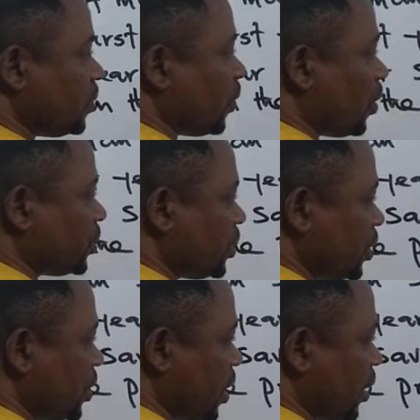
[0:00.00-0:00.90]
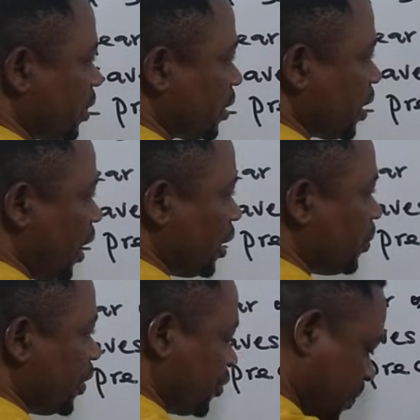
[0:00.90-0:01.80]
what? Year. Are
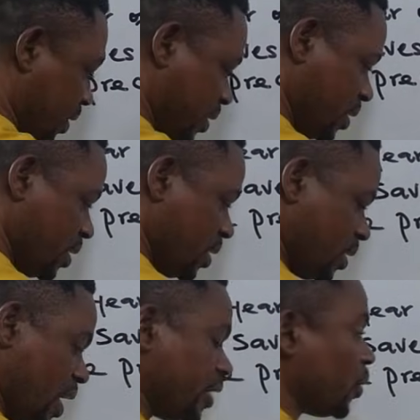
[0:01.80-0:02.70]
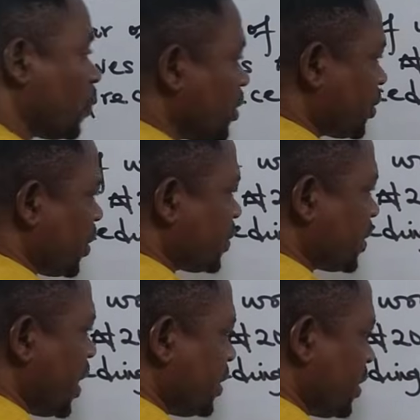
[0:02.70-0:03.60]
you with me? Now the question
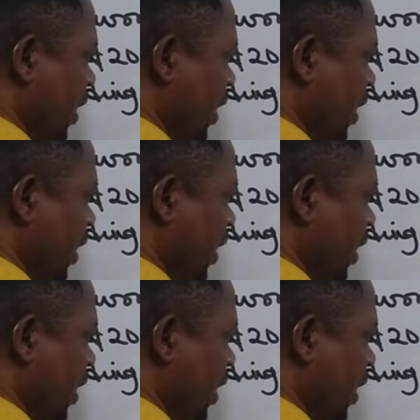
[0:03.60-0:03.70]
says